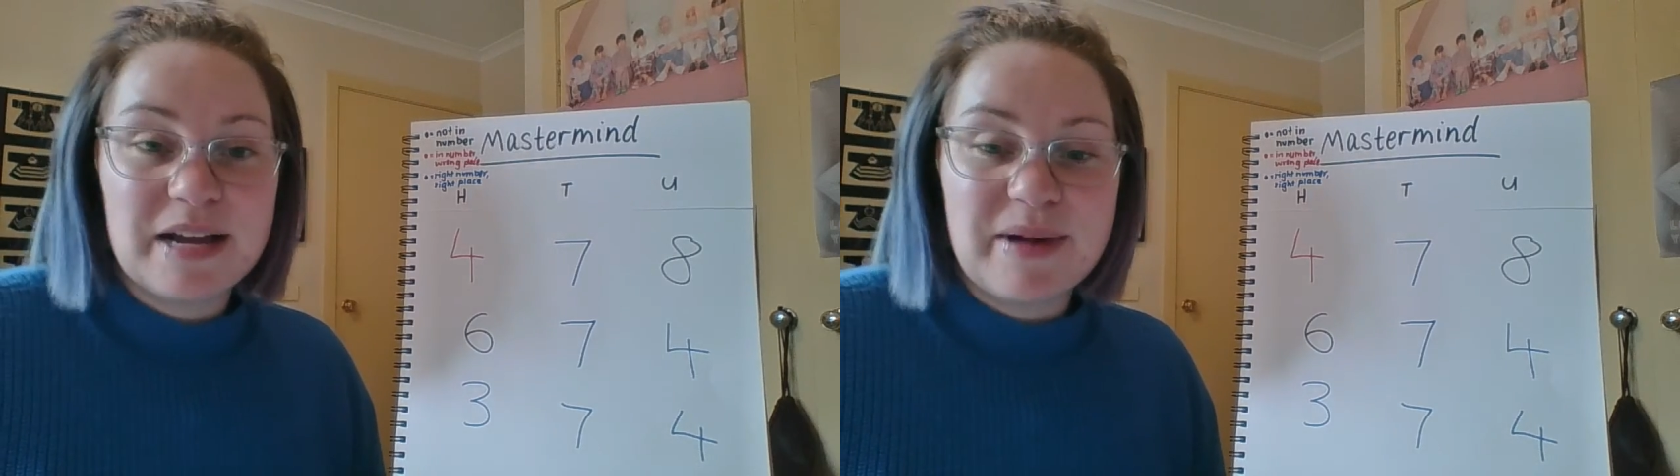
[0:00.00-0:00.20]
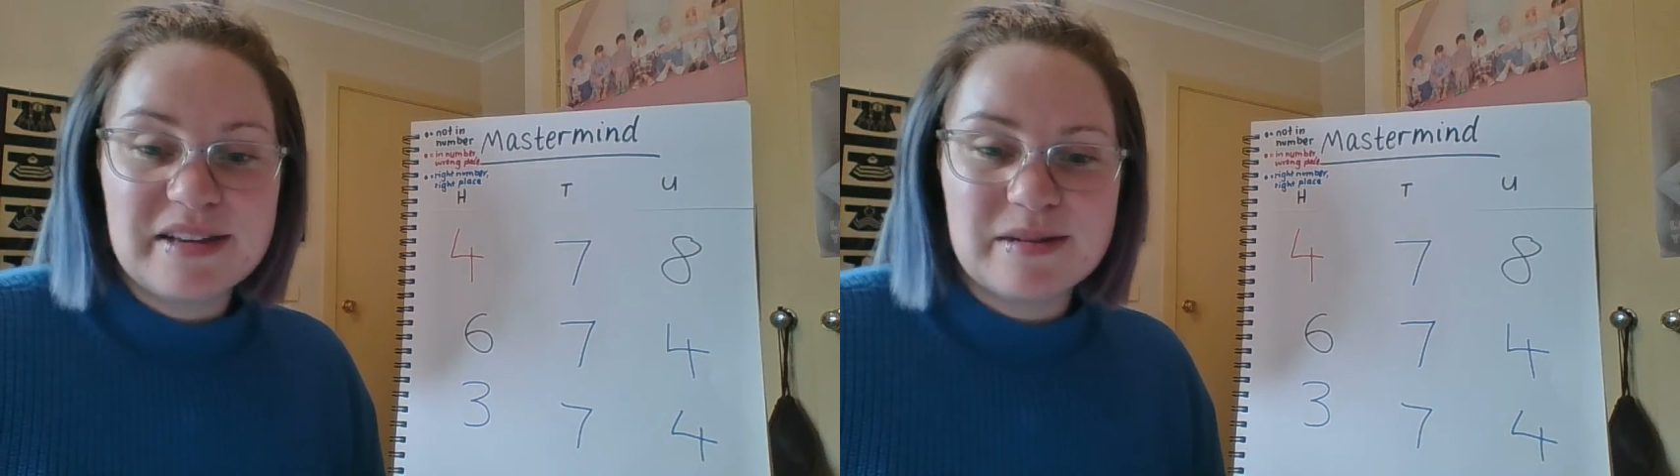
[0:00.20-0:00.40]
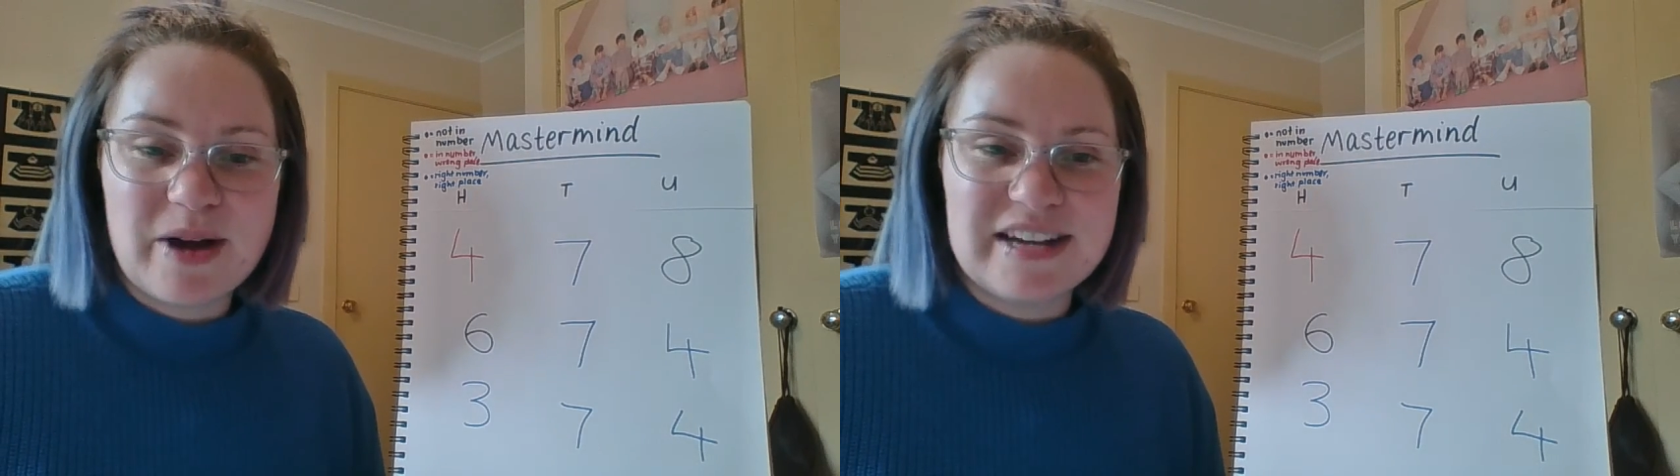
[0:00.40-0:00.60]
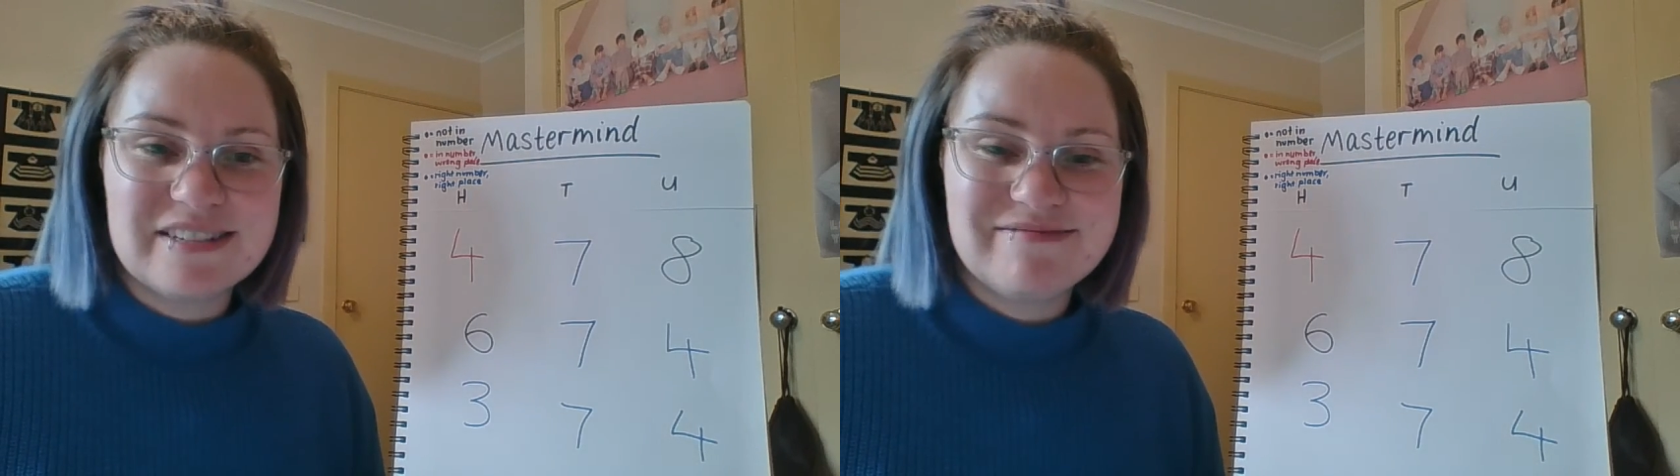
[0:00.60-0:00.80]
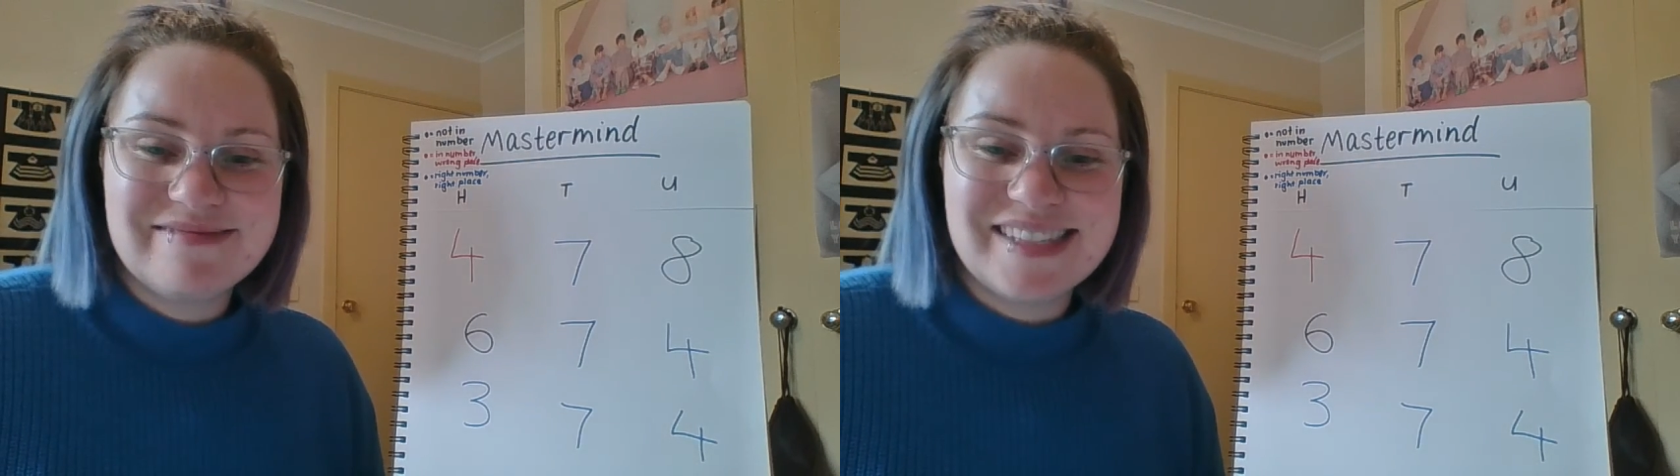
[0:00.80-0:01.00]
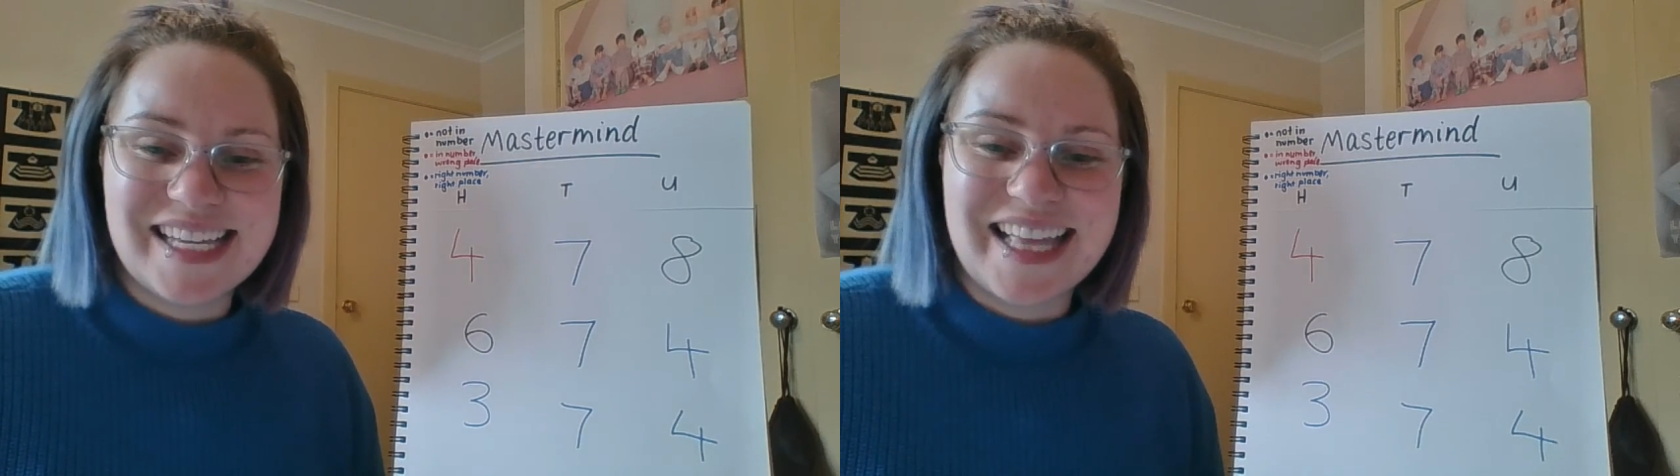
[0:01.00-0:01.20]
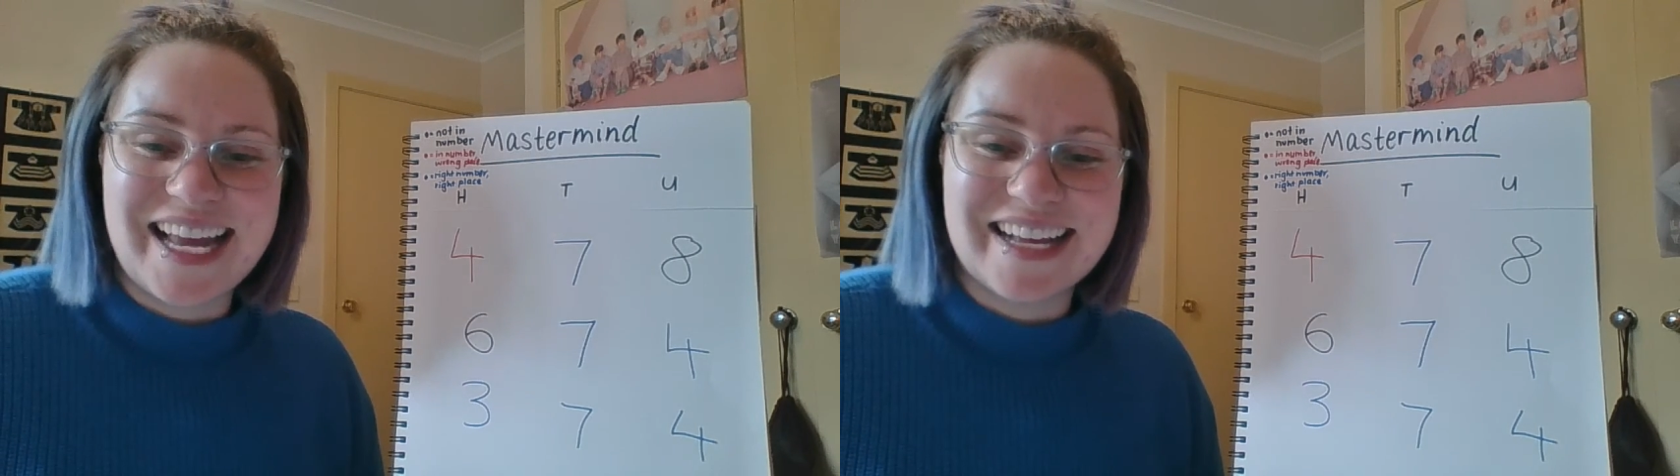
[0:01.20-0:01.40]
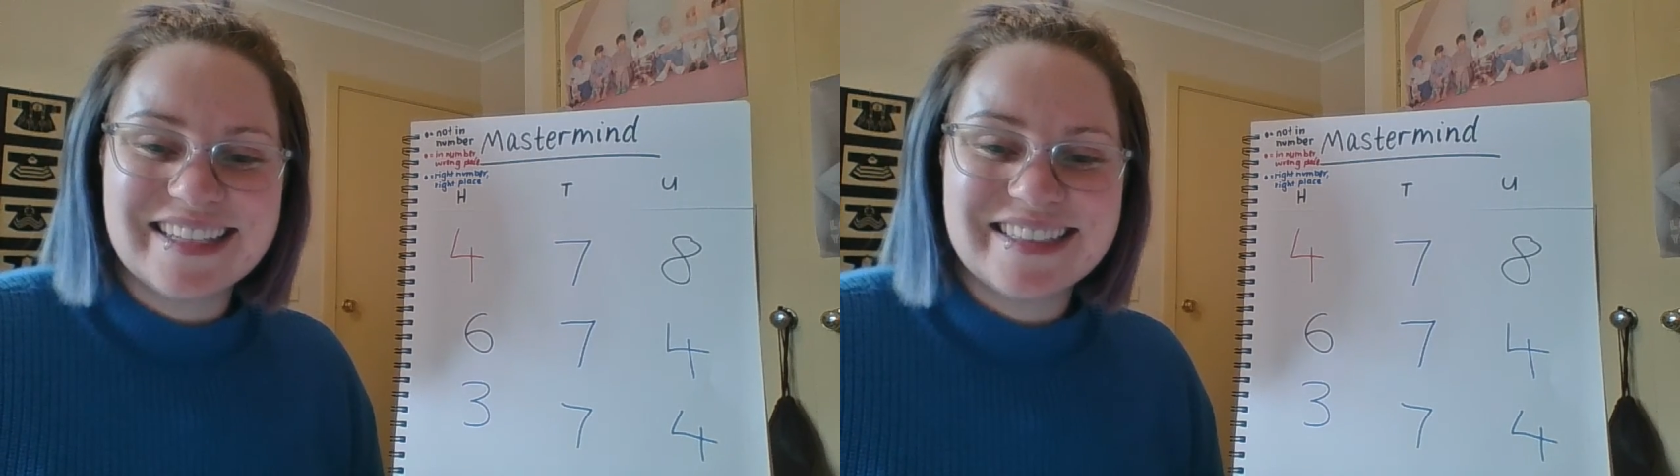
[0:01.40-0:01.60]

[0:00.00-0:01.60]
Mastermind. See you later.